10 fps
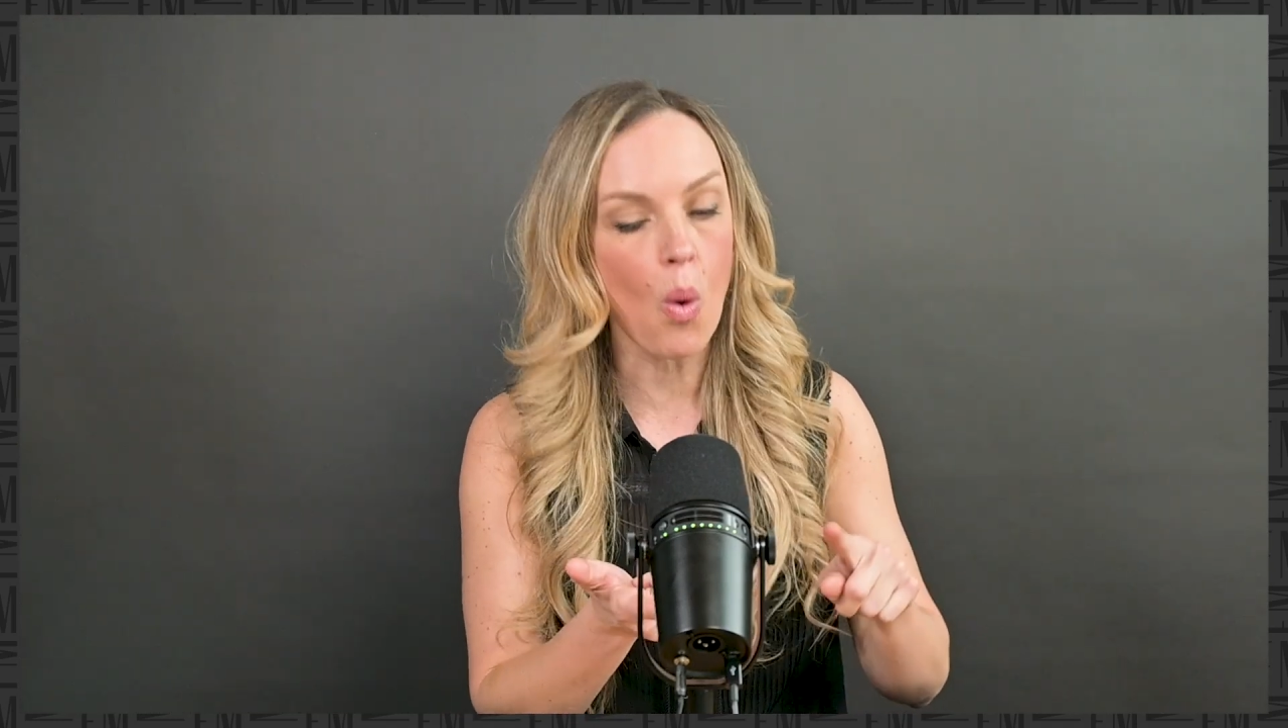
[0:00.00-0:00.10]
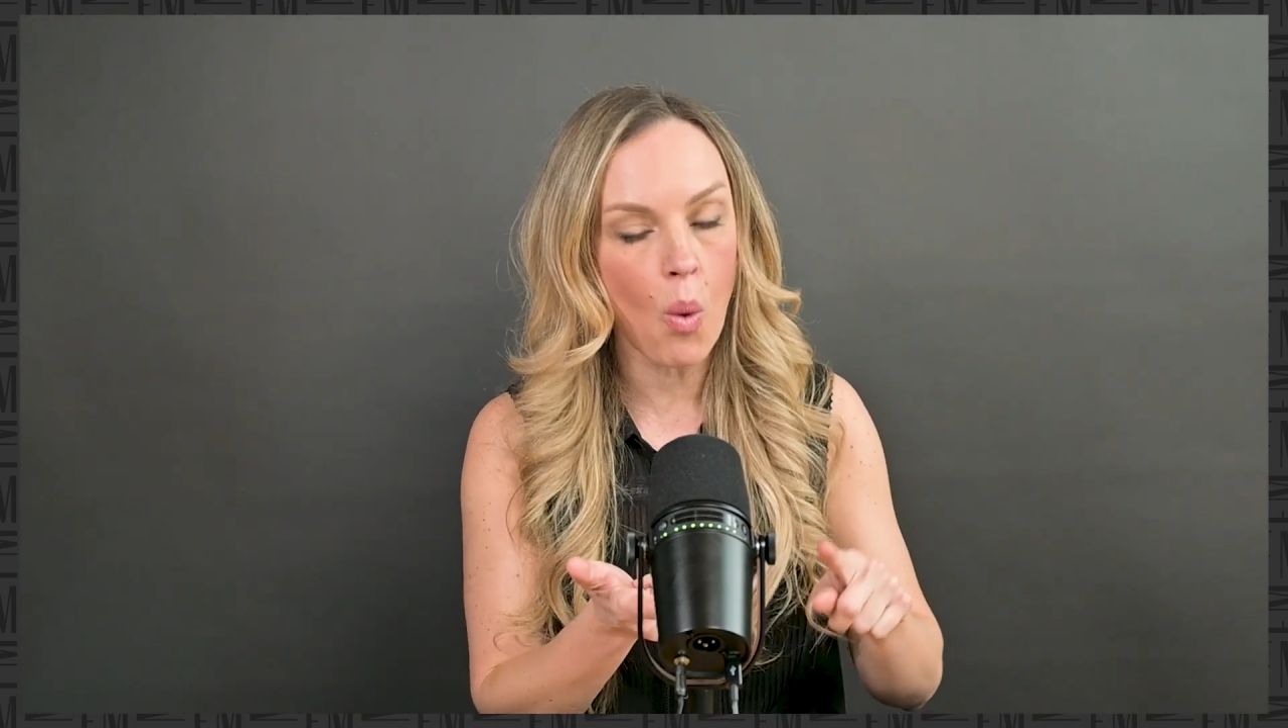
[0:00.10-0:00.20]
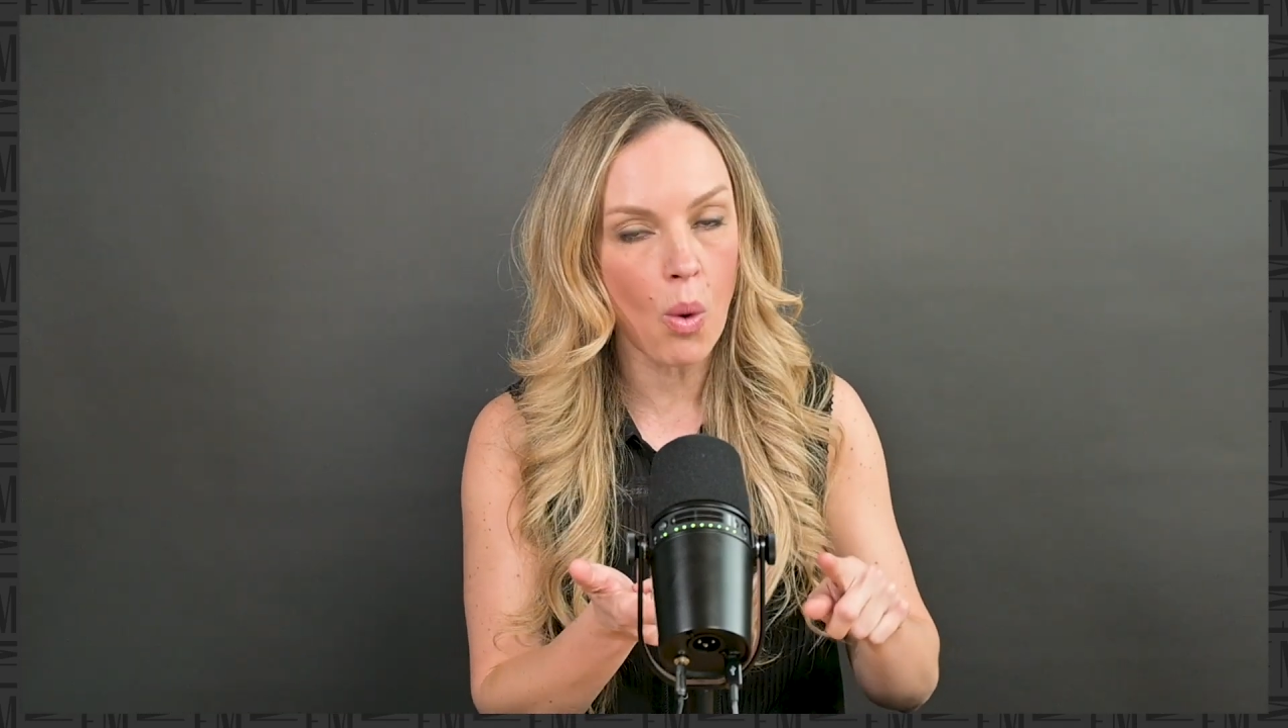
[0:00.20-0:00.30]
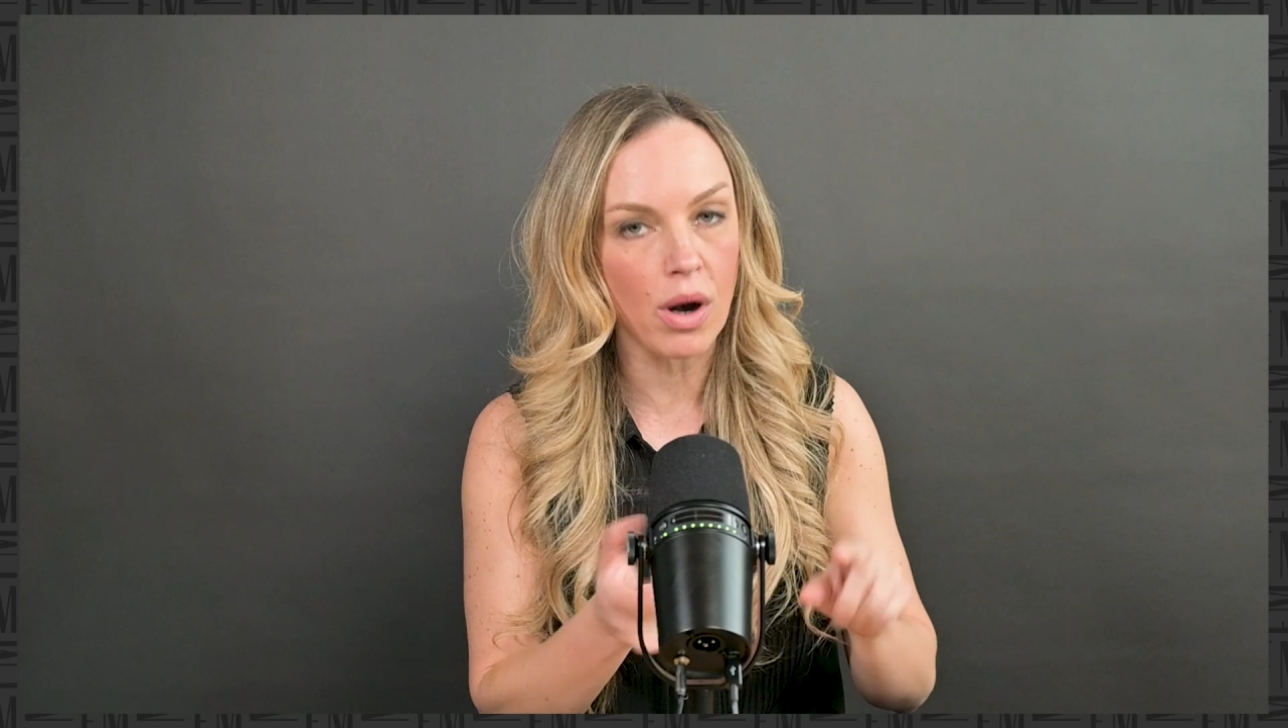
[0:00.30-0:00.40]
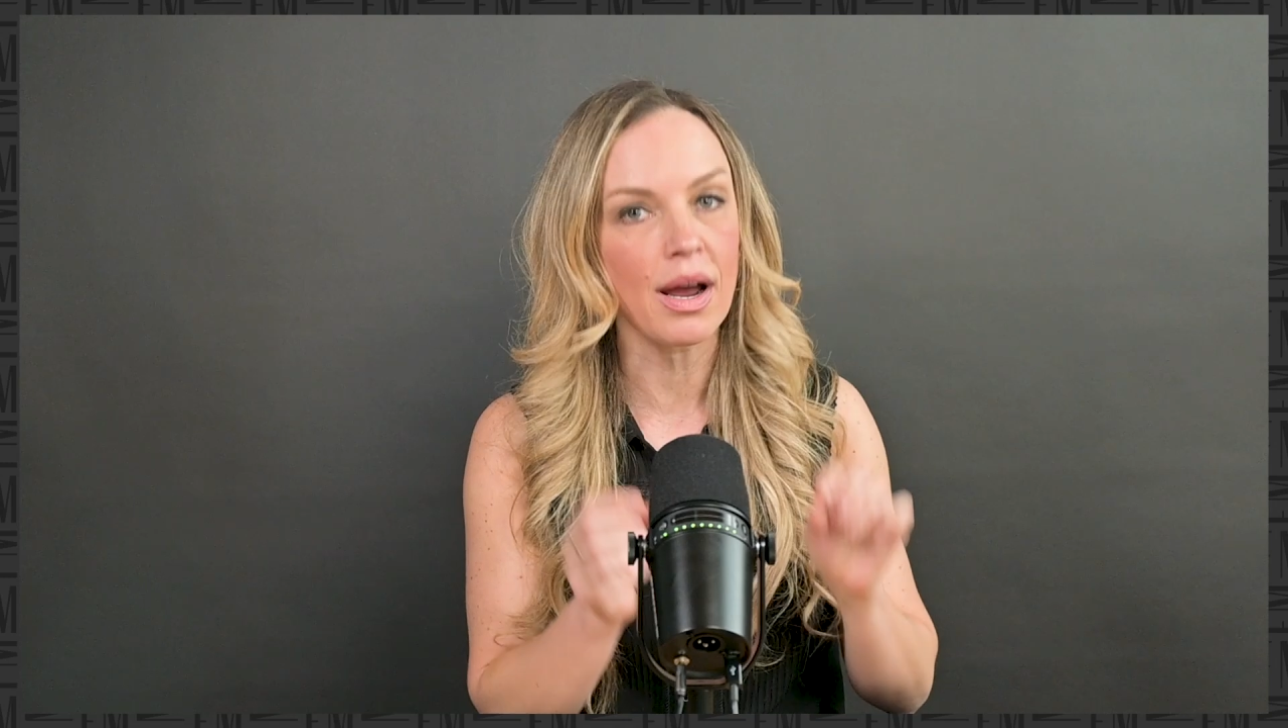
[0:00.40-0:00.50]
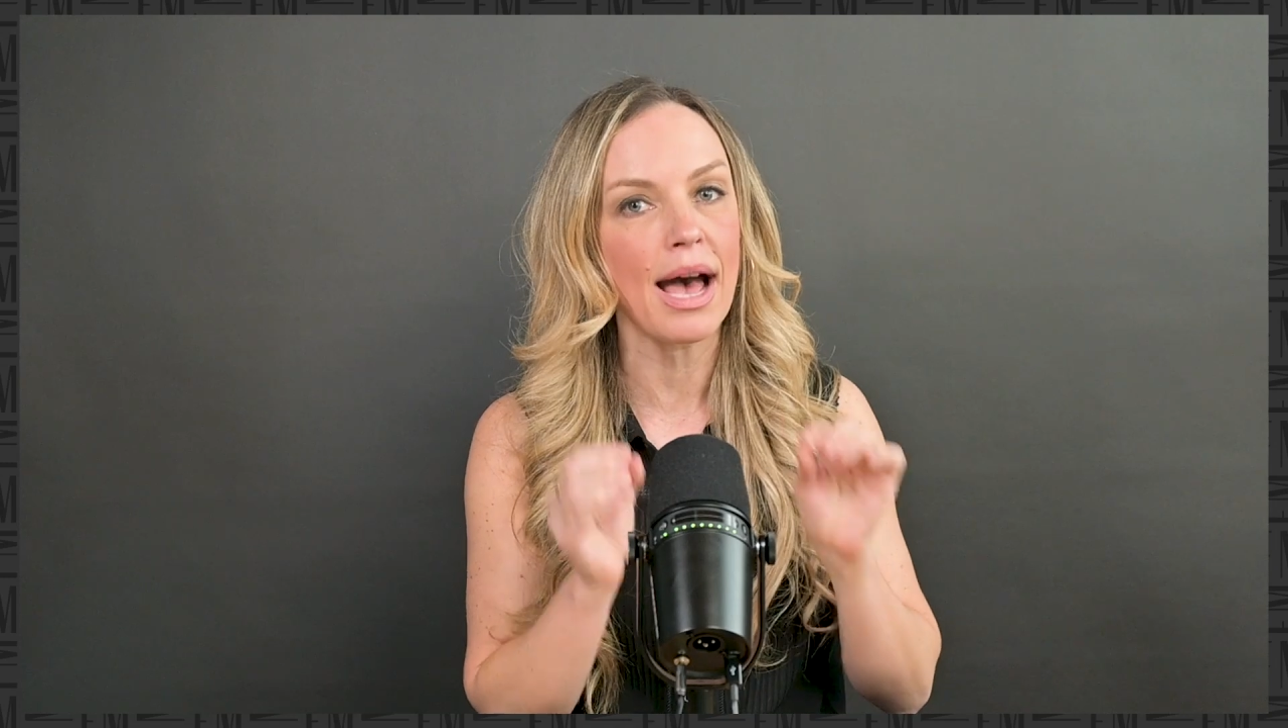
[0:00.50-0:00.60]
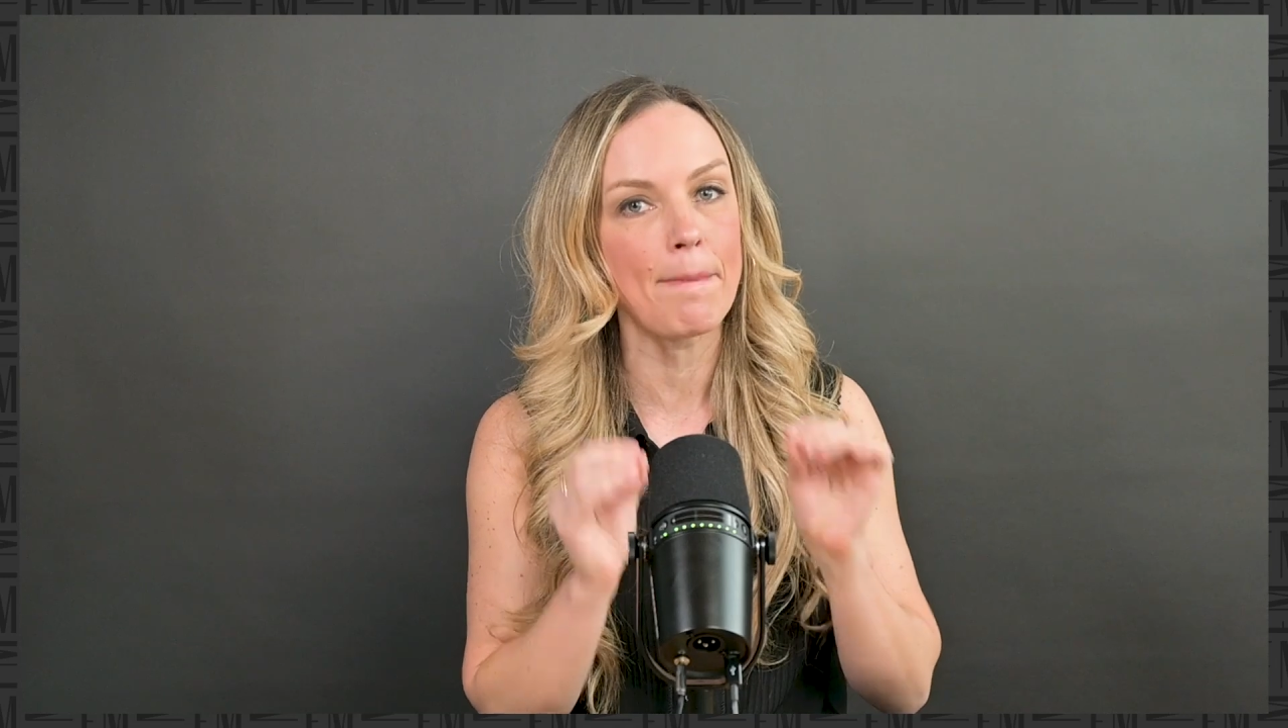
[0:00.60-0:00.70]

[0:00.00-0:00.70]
or